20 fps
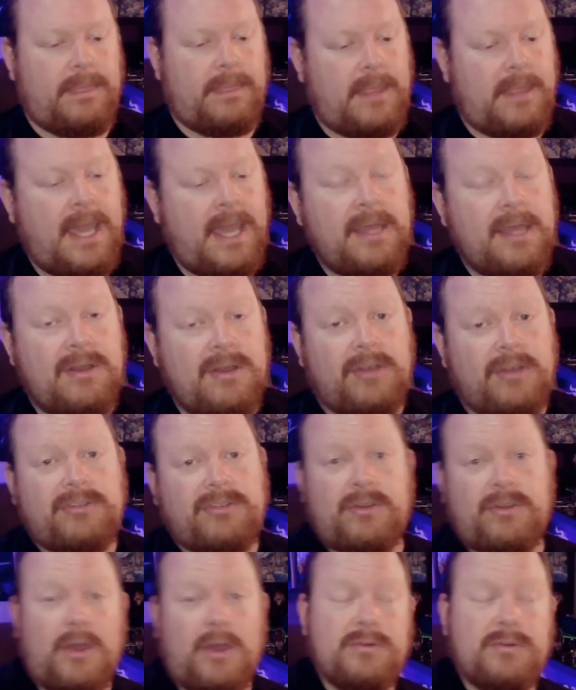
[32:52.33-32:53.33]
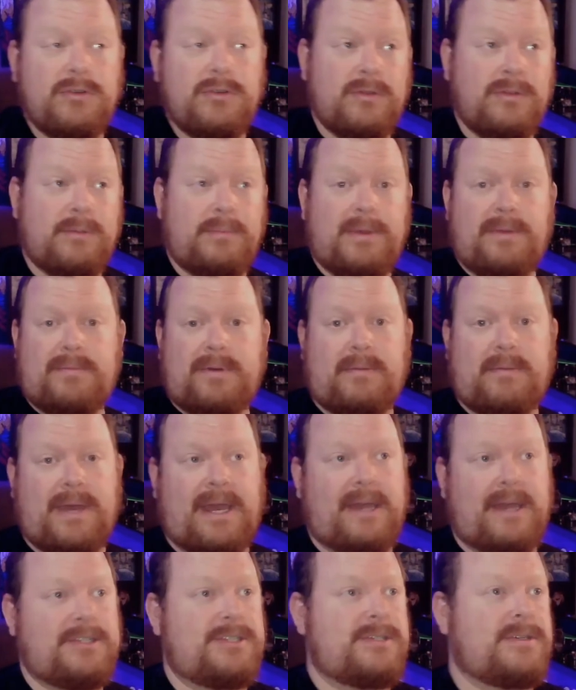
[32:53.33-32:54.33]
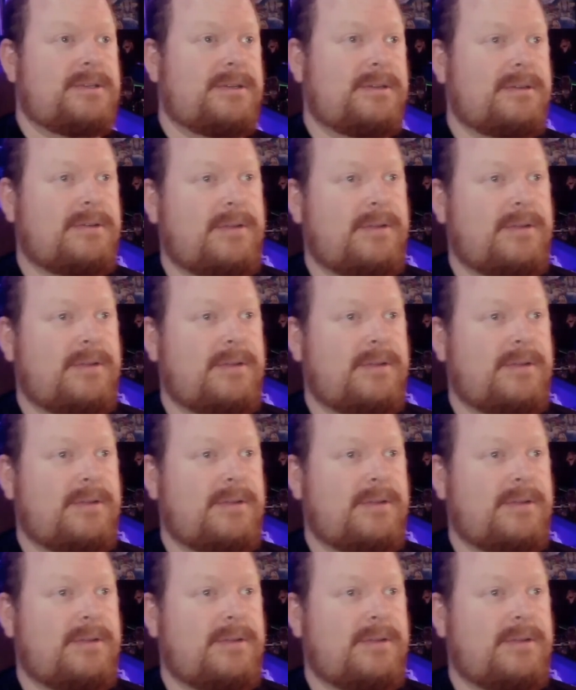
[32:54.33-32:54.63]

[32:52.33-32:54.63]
And also go to the Pinball Bash.